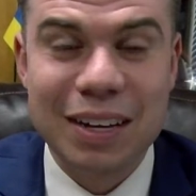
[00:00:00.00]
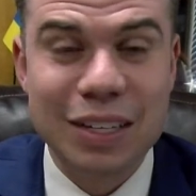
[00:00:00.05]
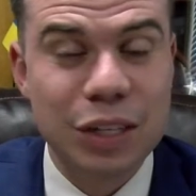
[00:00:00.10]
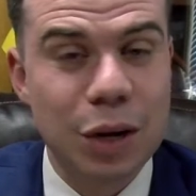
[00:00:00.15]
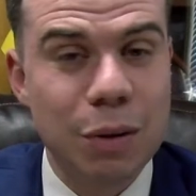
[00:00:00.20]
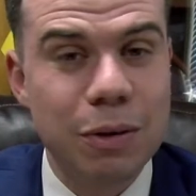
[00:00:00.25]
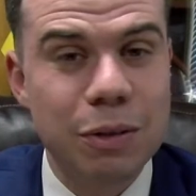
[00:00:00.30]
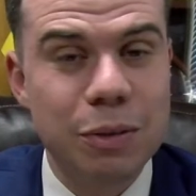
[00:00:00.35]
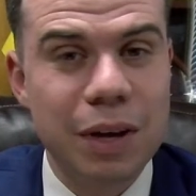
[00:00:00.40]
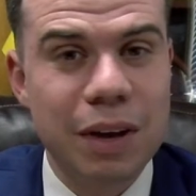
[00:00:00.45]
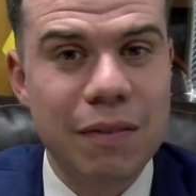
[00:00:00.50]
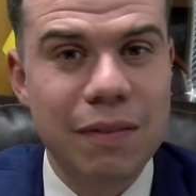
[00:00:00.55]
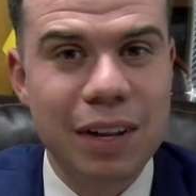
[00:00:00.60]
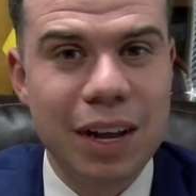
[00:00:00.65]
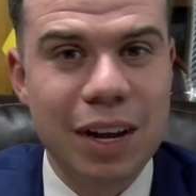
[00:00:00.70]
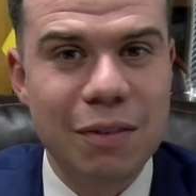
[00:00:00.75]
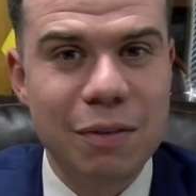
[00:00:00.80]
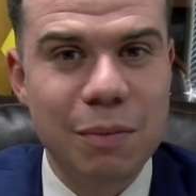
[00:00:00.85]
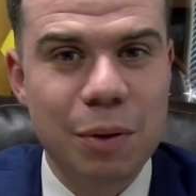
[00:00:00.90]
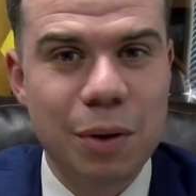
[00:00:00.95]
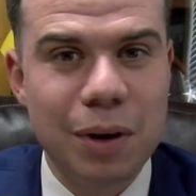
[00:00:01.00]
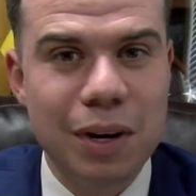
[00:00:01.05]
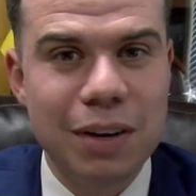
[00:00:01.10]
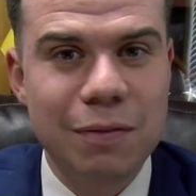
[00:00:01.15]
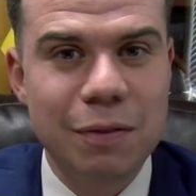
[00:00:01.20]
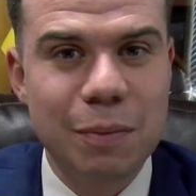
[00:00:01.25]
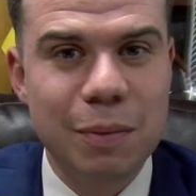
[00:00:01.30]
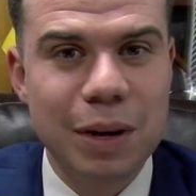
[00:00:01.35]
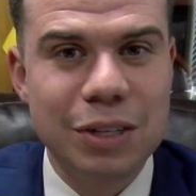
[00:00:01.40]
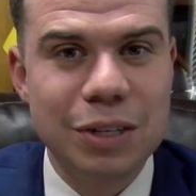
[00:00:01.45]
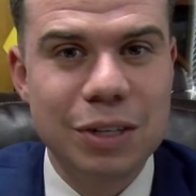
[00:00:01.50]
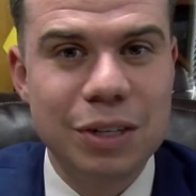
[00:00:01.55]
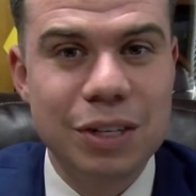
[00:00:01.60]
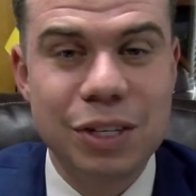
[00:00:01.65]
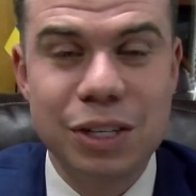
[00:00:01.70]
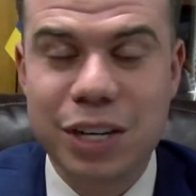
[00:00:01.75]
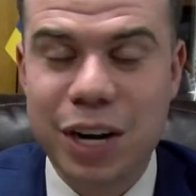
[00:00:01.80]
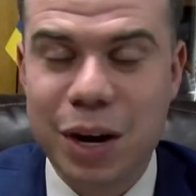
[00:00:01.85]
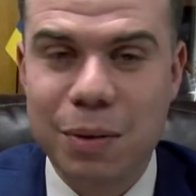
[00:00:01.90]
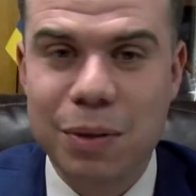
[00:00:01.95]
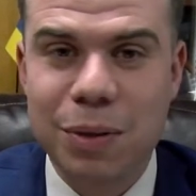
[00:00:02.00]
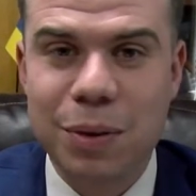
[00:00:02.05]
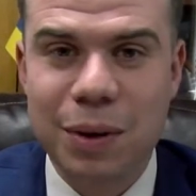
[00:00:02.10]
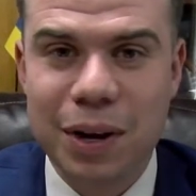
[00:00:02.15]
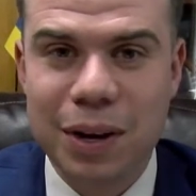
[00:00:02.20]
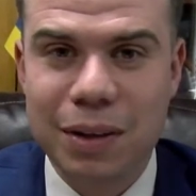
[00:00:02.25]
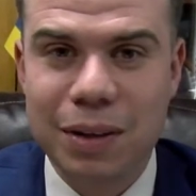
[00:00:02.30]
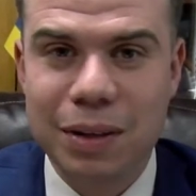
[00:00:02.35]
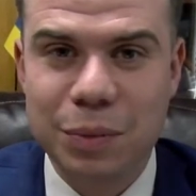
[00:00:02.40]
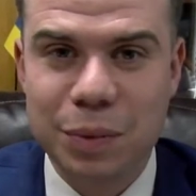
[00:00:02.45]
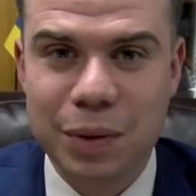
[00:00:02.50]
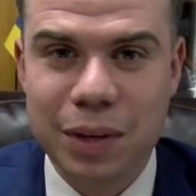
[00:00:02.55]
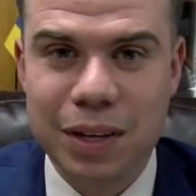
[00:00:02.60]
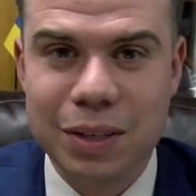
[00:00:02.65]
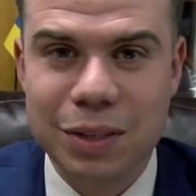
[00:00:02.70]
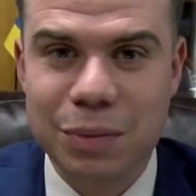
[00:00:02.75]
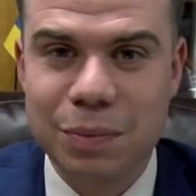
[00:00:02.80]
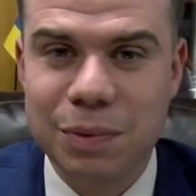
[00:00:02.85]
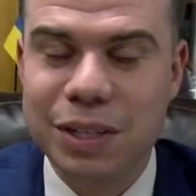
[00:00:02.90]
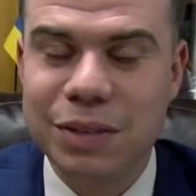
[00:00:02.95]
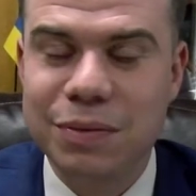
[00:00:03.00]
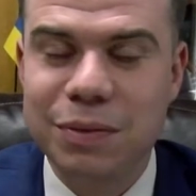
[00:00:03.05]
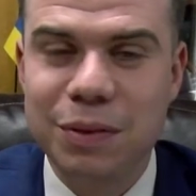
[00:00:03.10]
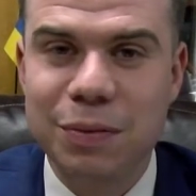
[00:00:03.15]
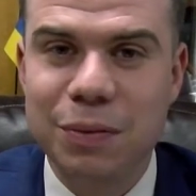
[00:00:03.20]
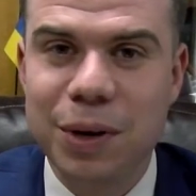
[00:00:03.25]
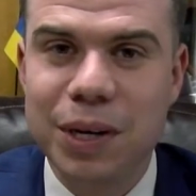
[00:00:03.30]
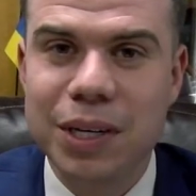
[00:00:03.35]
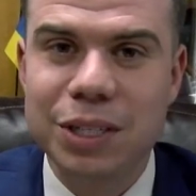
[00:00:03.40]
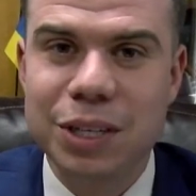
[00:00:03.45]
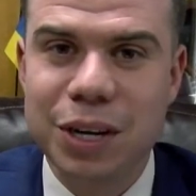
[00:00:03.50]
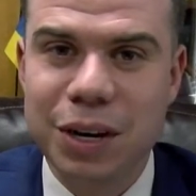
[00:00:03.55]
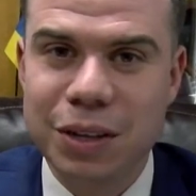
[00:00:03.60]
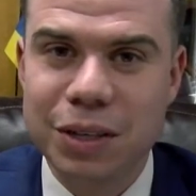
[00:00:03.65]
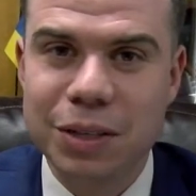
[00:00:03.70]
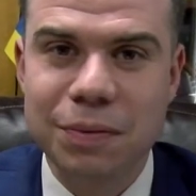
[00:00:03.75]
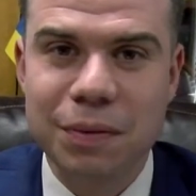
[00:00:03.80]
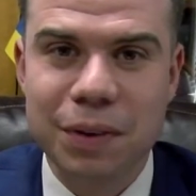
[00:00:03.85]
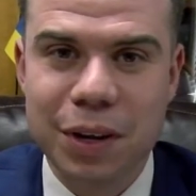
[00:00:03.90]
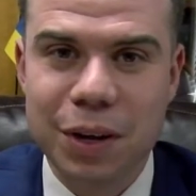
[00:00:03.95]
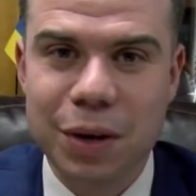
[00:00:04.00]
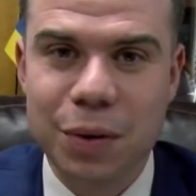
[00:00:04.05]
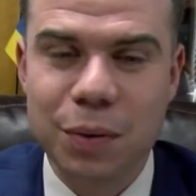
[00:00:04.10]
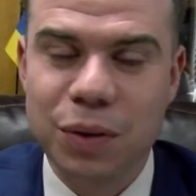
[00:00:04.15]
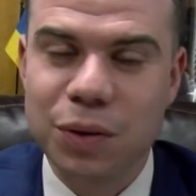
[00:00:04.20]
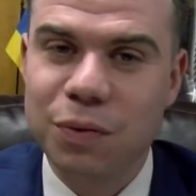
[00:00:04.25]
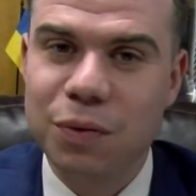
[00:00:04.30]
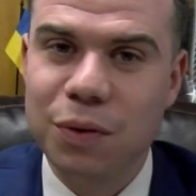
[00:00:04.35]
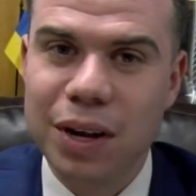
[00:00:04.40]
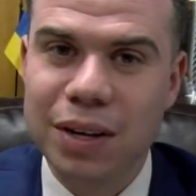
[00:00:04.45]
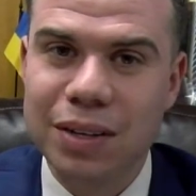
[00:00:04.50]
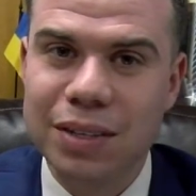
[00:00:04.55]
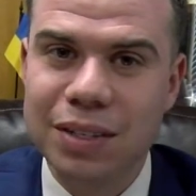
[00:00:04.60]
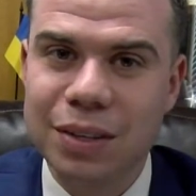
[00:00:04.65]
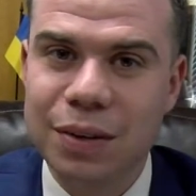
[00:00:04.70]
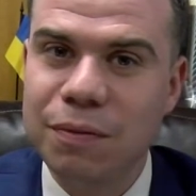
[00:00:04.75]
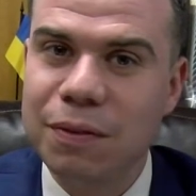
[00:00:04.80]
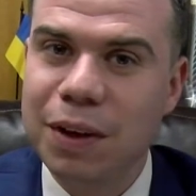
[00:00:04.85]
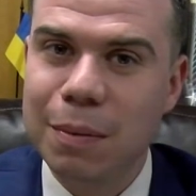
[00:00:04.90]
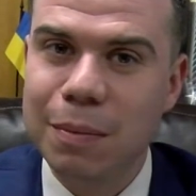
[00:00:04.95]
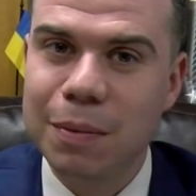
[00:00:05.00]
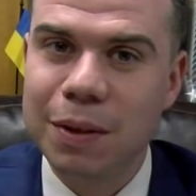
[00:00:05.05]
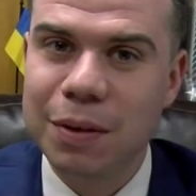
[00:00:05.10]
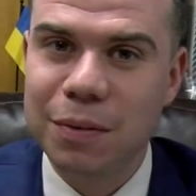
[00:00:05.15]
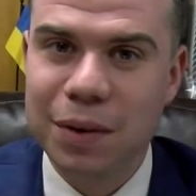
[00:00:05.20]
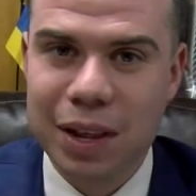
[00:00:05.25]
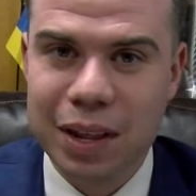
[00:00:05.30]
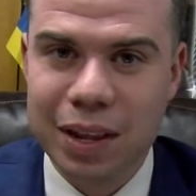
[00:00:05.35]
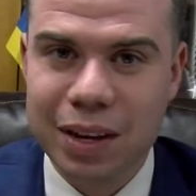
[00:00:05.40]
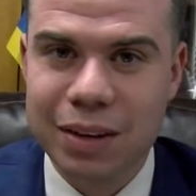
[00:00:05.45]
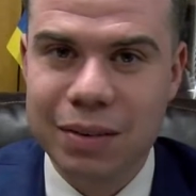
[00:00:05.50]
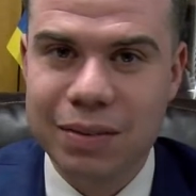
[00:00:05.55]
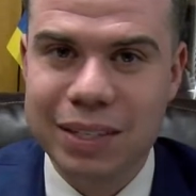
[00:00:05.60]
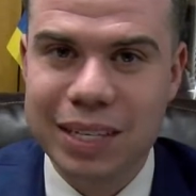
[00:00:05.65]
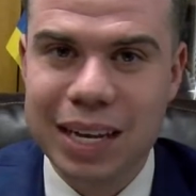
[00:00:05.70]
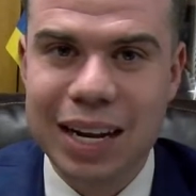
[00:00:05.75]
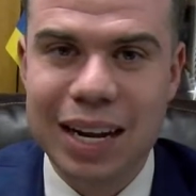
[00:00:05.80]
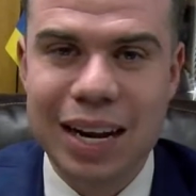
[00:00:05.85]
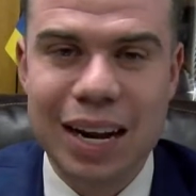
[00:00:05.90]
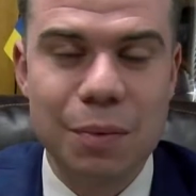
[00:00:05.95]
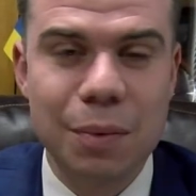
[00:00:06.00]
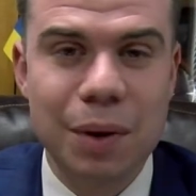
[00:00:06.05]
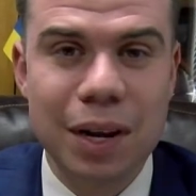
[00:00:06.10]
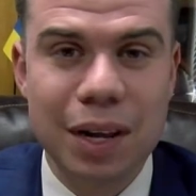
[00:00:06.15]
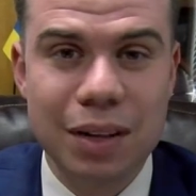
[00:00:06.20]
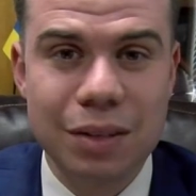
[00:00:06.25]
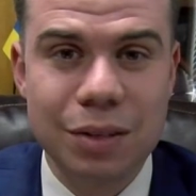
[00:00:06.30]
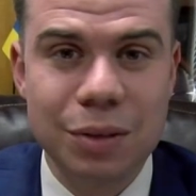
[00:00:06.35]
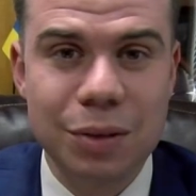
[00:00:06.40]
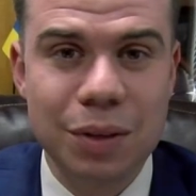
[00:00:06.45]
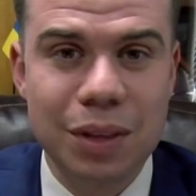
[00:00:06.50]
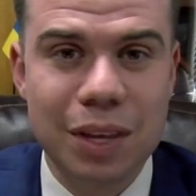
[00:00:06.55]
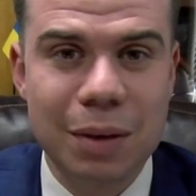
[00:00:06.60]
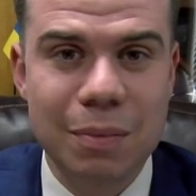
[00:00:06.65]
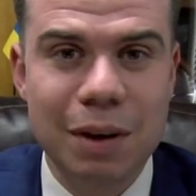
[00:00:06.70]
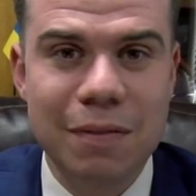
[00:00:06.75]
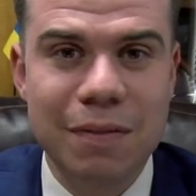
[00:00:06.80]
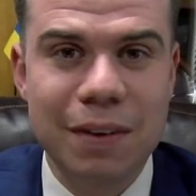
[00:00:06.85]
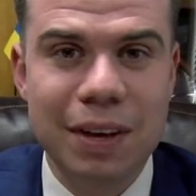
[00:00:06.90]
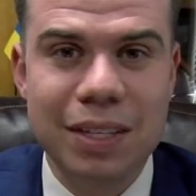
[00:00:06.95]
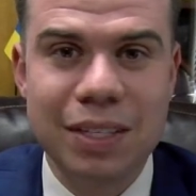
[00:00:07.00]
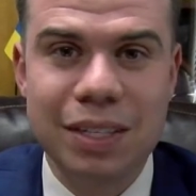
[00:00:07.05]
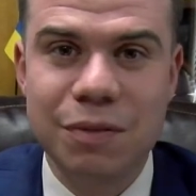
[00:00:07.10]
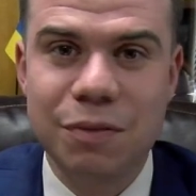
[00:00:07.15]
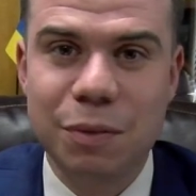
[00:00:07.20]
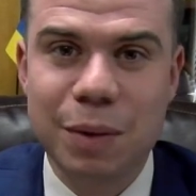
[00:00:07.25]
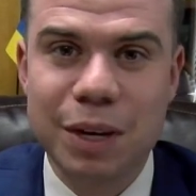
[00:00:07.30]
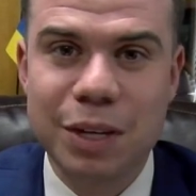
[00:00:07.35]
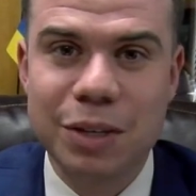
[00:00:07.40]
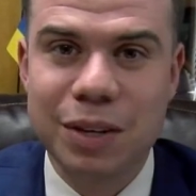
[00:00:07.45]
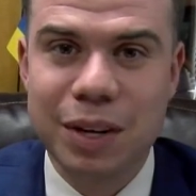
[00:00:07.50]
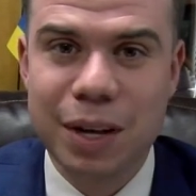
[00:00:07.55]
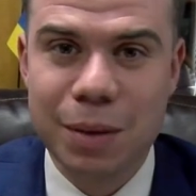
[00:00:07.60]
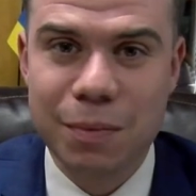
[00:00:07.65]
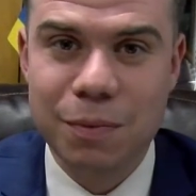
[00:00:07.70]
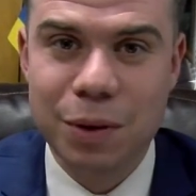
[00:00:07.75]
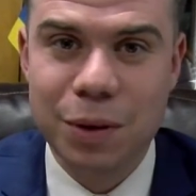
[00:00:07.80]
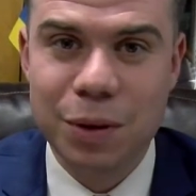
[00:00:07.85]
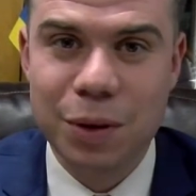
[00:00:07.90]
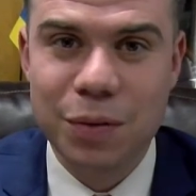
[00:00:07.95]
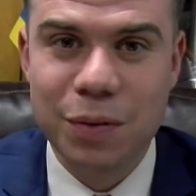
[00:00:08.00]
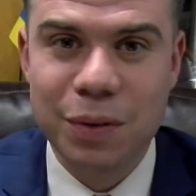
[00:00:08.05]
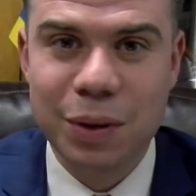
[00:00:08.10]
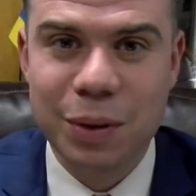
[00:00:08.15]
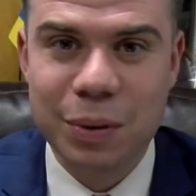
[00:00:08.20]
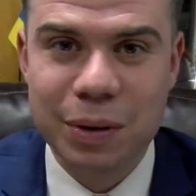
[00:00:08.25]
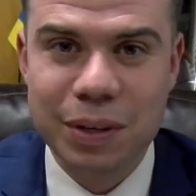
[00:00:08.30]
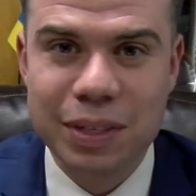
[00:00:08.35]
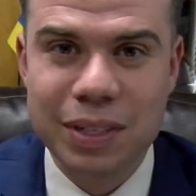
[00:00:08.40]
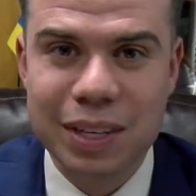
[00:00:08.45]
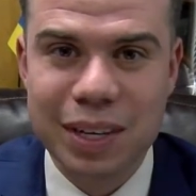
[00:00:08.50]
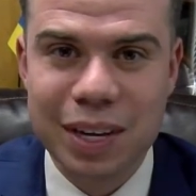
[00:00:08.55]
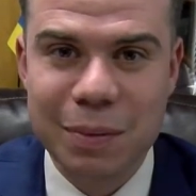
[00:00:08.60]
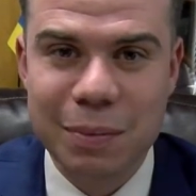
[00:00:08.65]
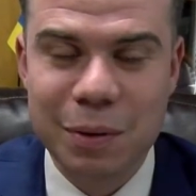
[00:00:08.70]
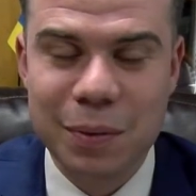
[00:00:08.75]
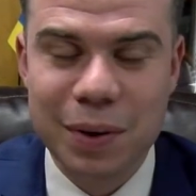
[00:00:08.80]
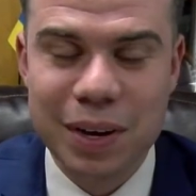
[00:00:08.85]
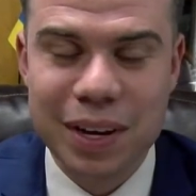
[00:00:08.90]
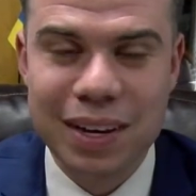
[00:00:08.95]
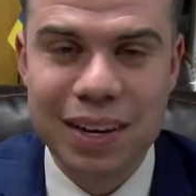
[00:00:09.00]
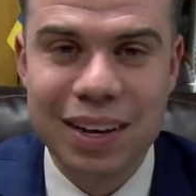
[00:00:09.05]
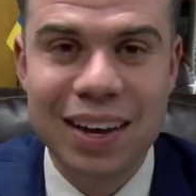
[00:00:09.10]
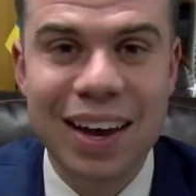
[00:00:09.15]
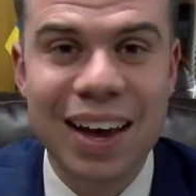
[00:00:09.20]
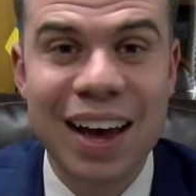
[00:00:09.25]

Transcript: always, we have a lot of important information to share with you here this week, so please feel free to share this video with your friends, family, relatives, and anyone else who you think might find this information helpful over the course of the coming week.